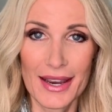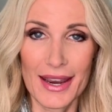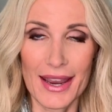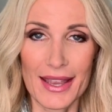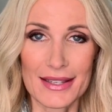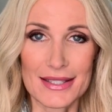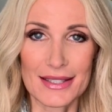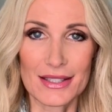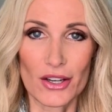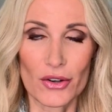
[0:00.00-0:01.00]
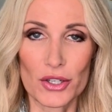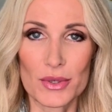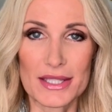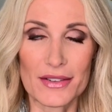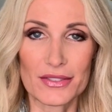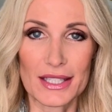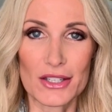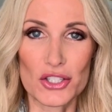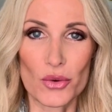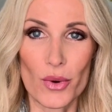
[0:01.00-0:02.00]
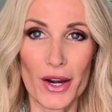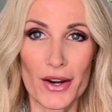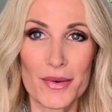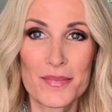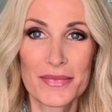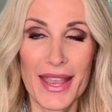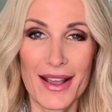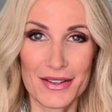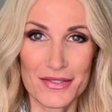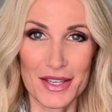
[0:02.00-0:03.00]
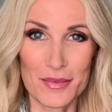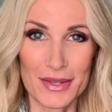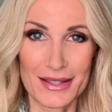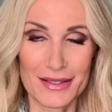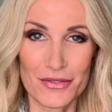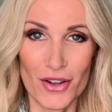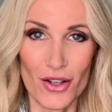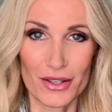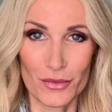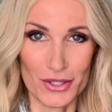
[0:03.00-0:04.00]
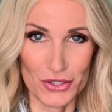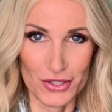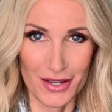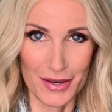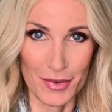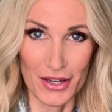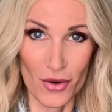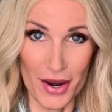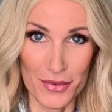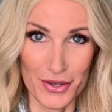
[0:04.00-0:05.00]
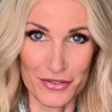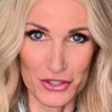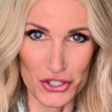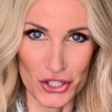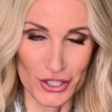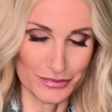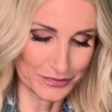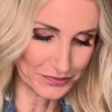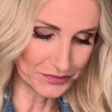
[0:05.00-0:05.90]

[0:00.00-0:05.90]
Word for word: And, you know, you would definitely get your wear out of them in the fall and winter time. I know I will for sure.